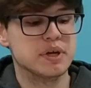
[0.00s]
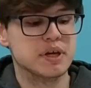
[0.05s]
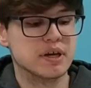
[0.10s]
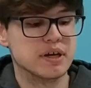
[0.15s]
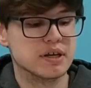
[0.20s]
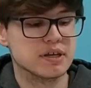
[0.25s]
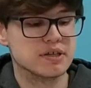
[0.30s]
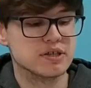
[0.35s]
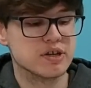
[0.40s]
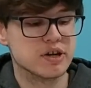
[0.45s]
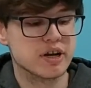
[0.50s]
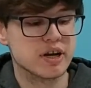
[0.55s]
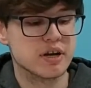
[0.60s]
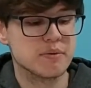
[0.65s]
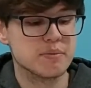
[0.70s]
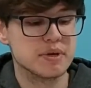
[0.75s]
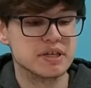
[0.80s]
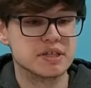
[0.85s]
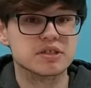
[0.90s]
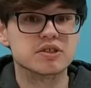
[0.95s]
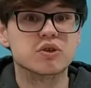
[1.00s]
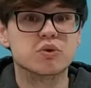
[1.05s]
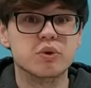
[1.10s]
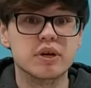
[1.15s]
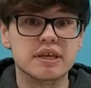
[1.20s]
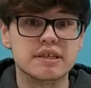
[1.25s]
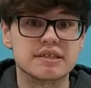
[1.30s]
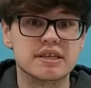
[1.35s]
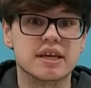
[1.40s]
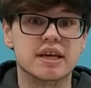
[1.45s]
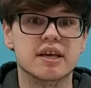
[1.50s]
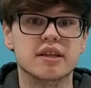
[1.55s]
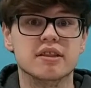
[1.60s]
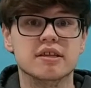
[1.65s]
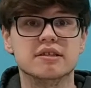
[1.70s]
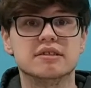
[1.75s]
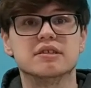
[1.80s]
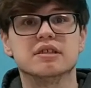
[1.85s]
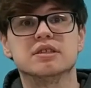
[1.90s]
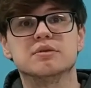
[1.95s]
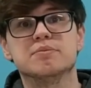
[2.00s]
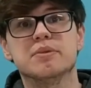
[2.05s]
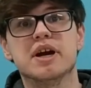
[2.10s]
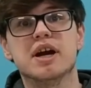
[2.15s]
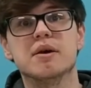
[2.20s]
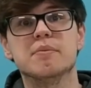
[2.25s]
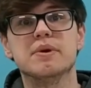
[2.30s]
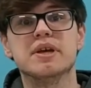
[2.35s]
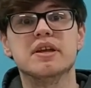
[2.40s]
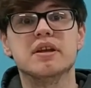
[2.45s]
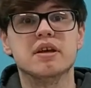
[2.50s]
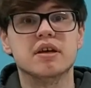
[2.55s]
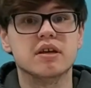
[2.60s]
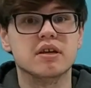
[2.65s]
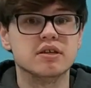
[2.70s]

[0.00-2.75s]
because you're going to be squeezing it in this experiment.